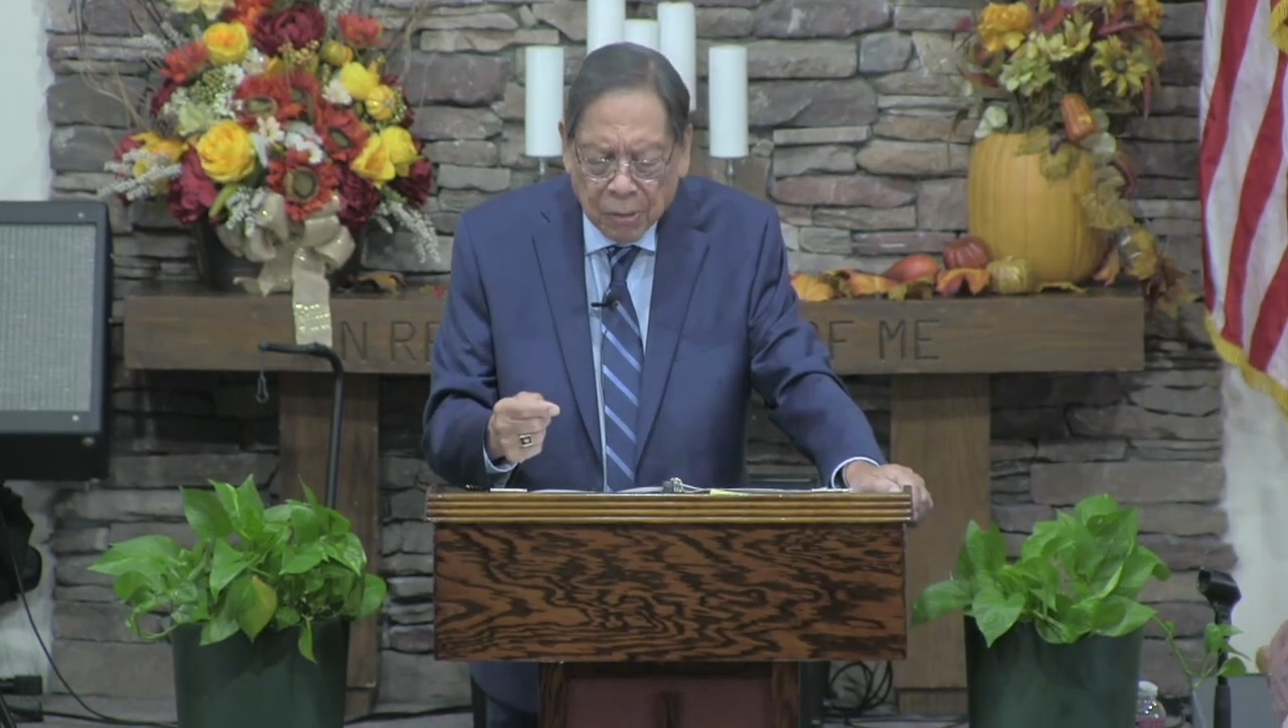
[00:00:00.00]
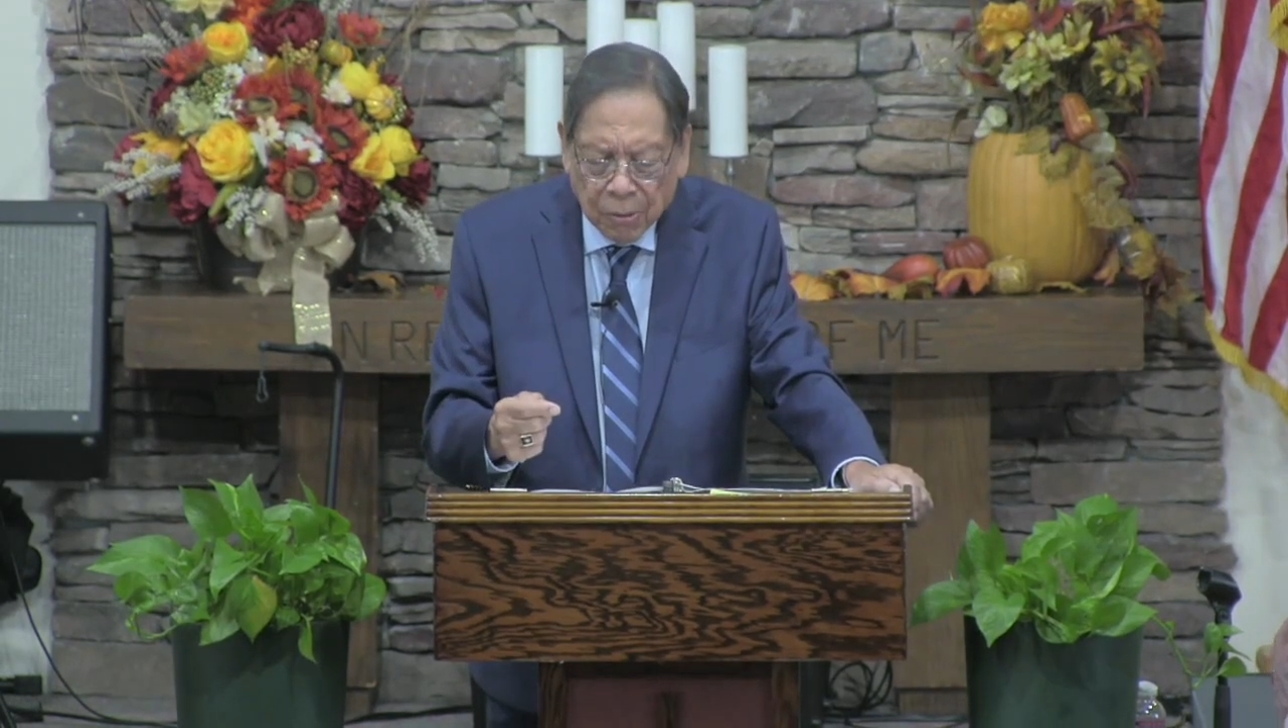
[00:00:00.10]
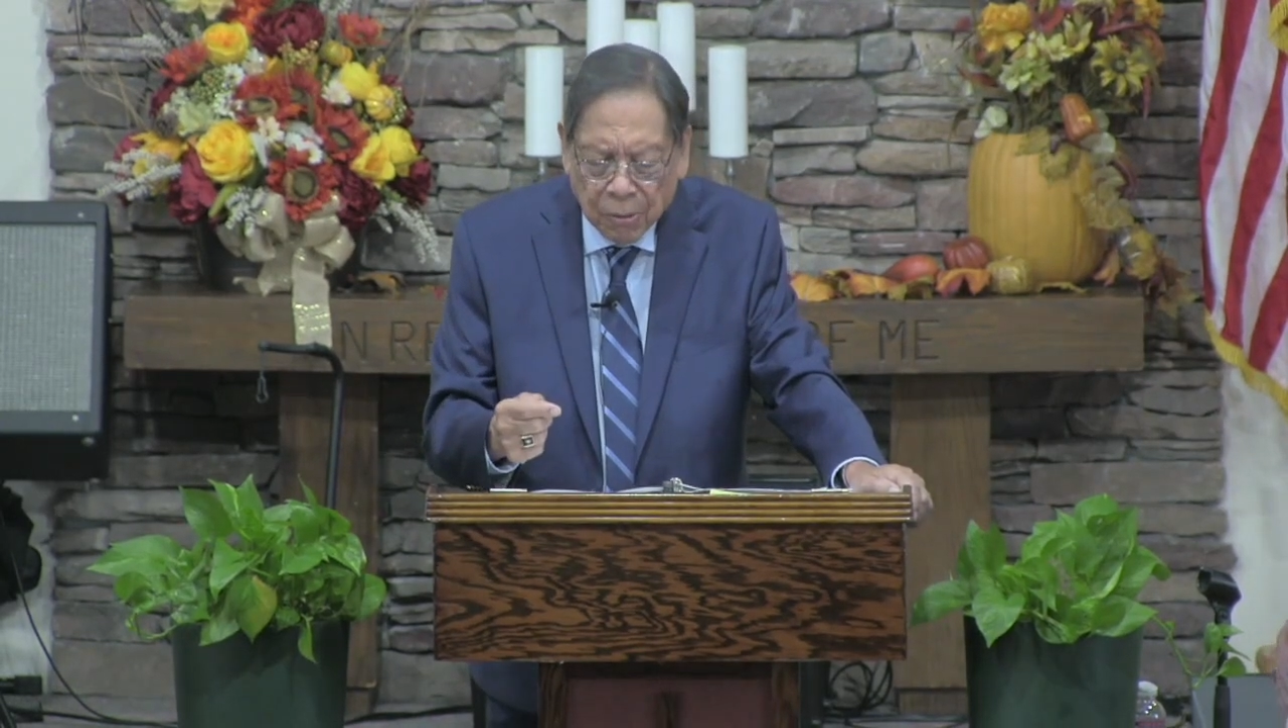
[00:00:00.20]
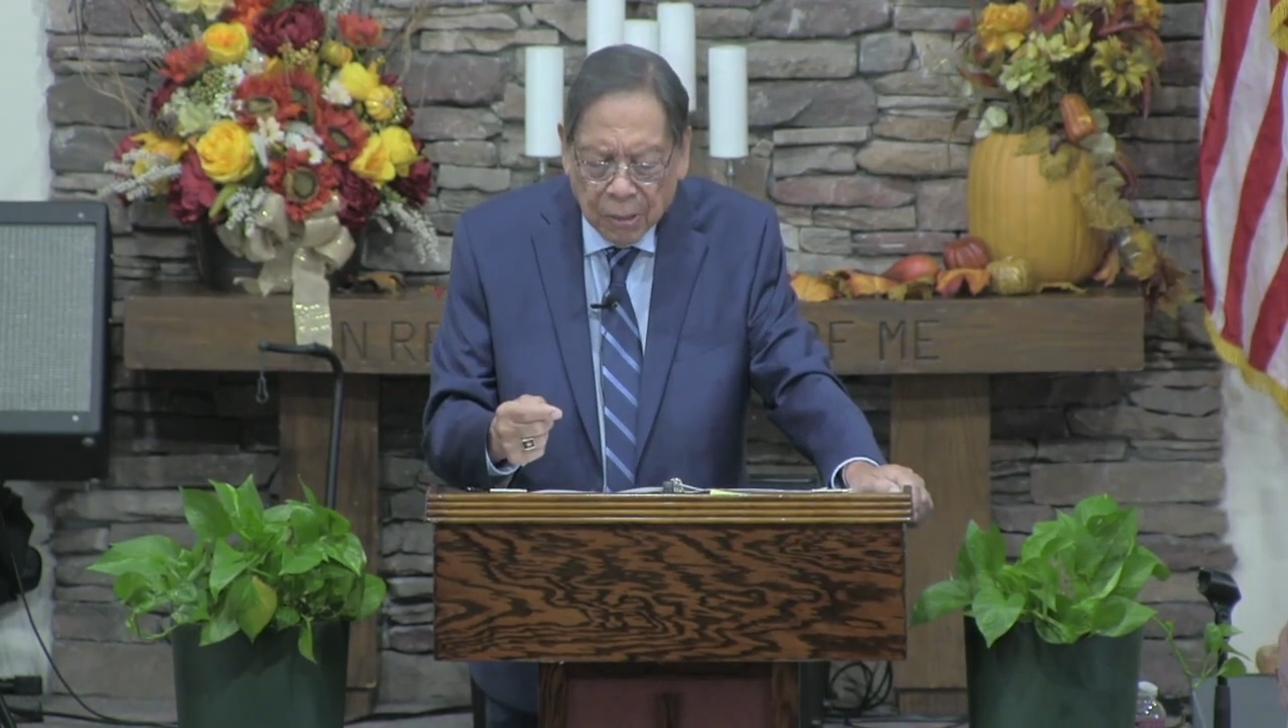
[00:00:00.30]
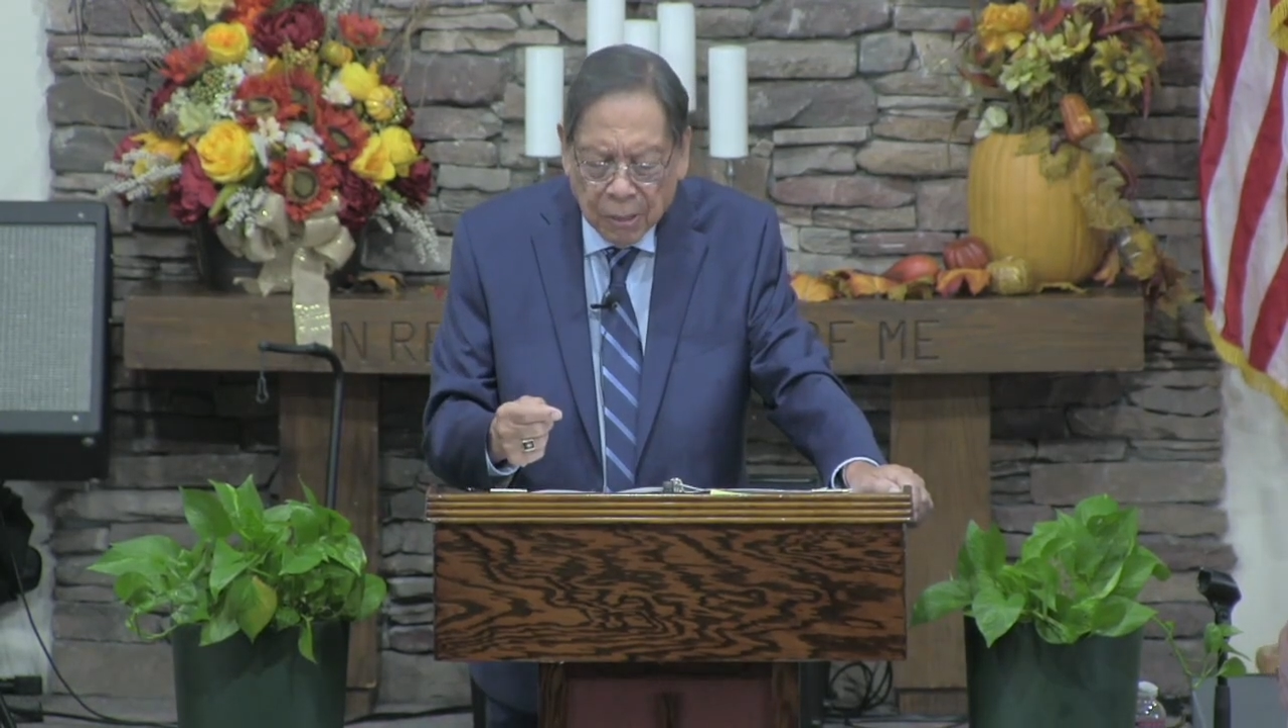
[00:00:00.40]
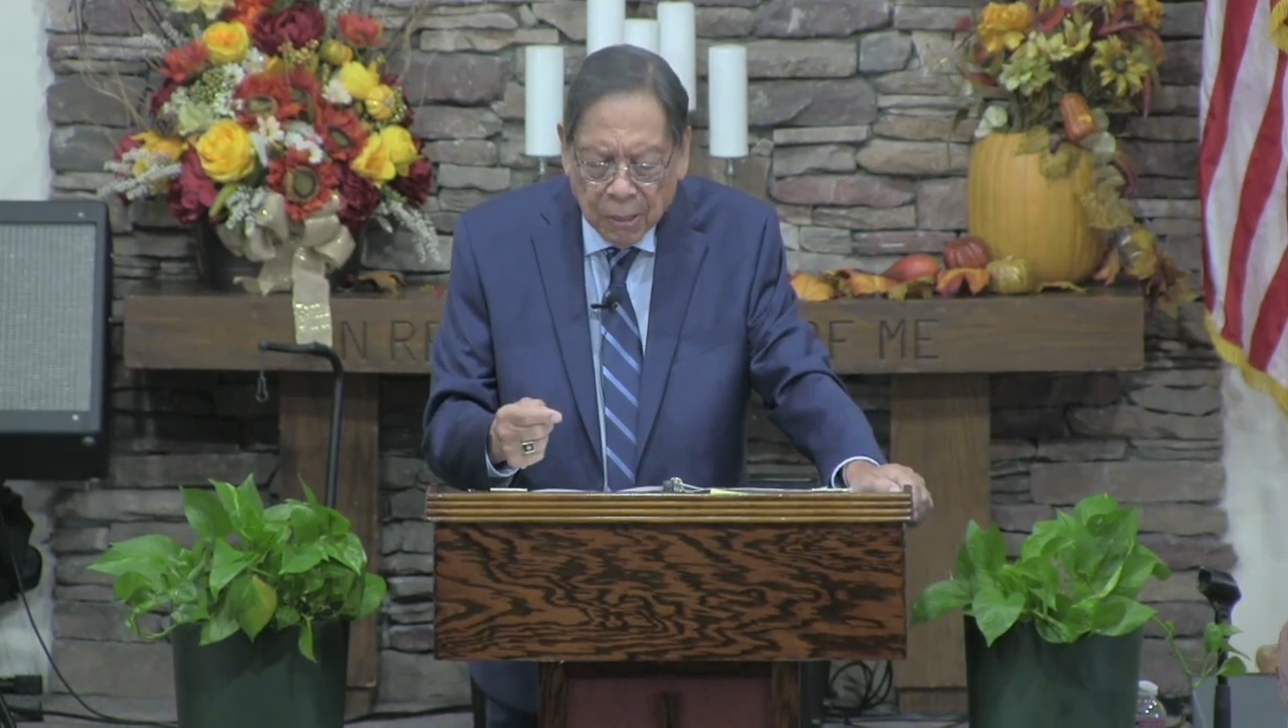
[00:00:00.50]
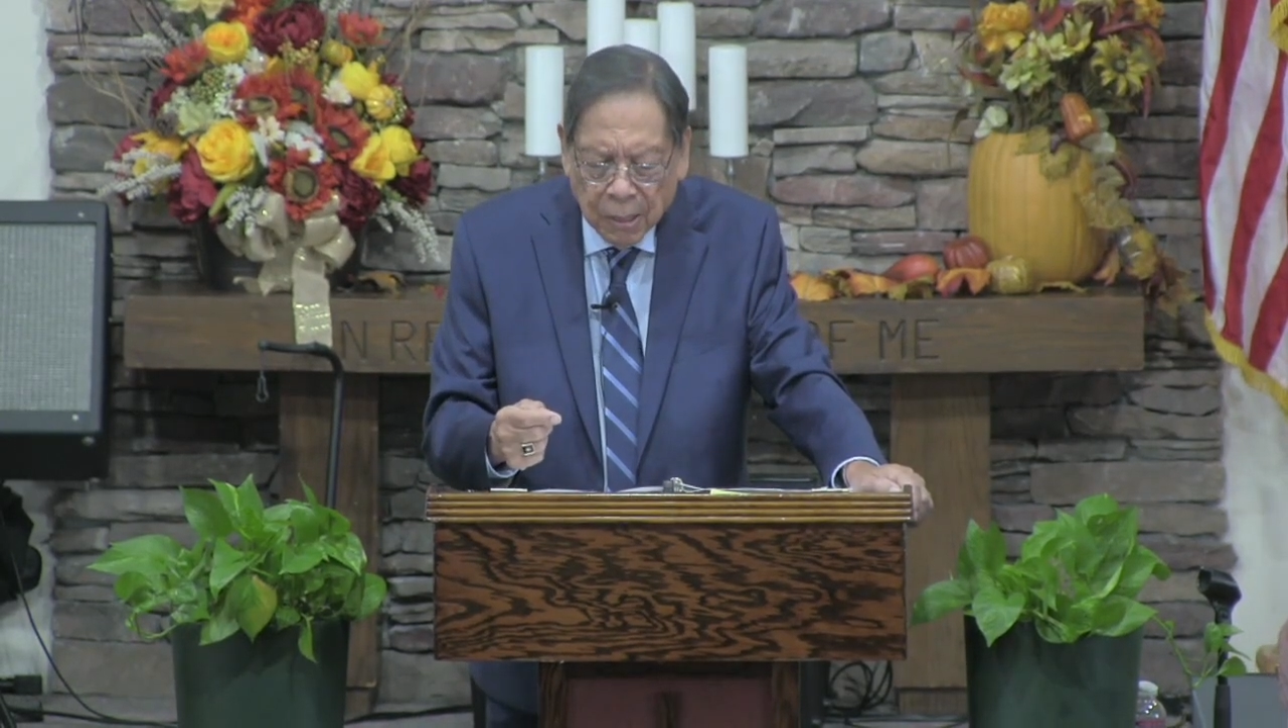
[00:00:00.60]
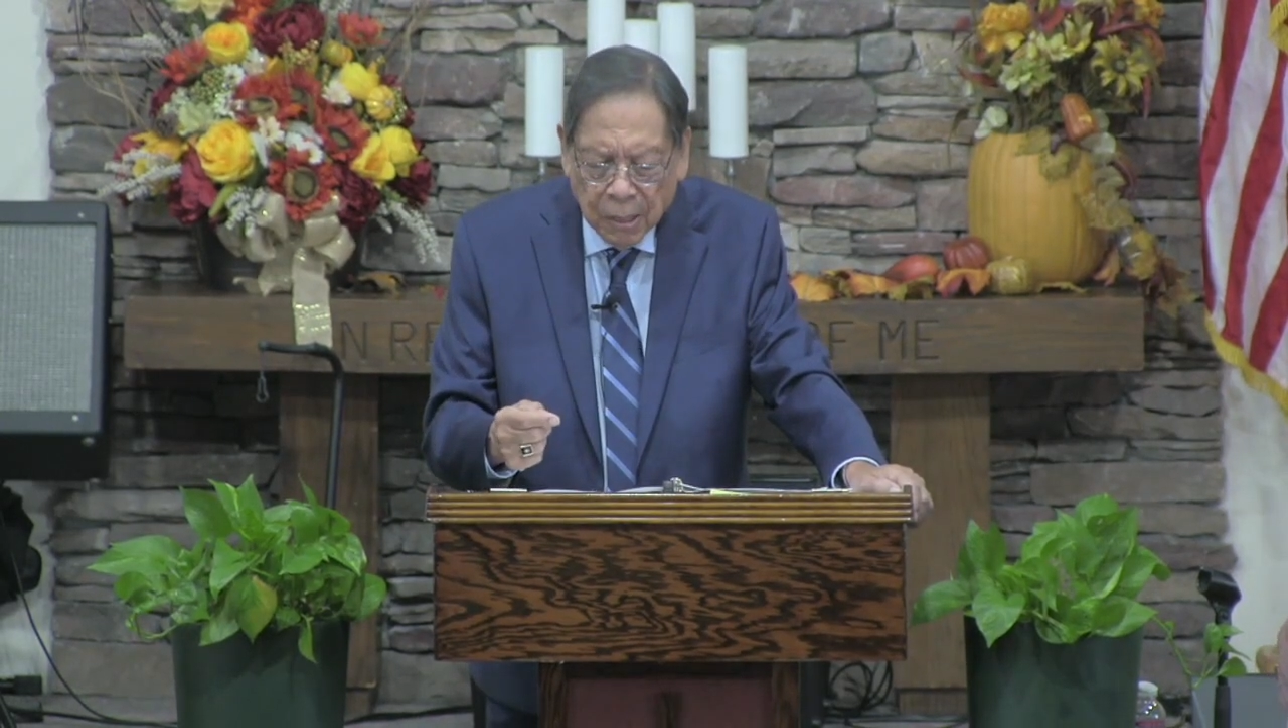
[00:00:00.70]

the Lord.